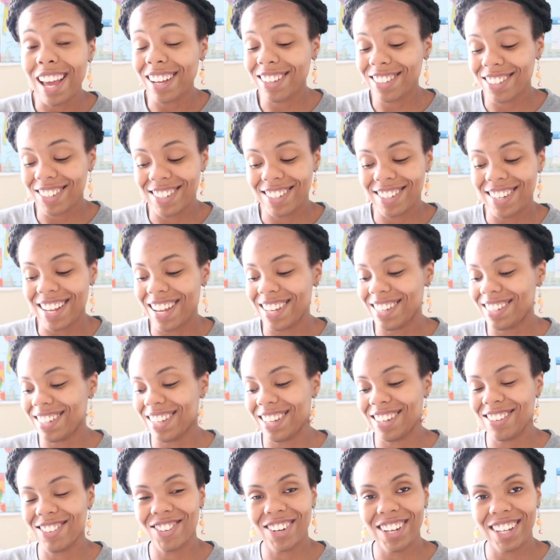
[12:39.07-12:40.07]

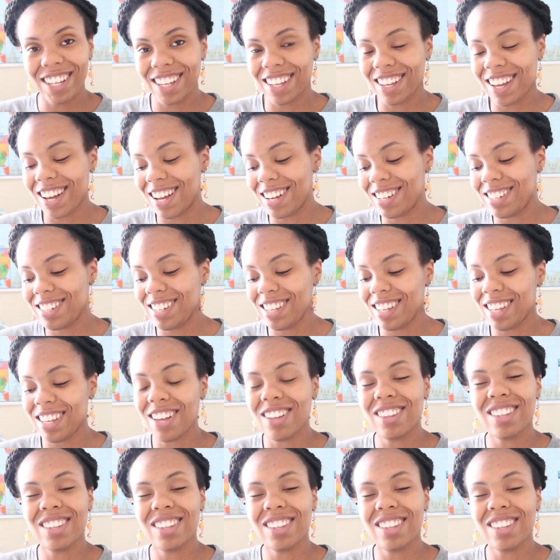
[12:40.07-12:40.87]
exercising, drinking hot tea,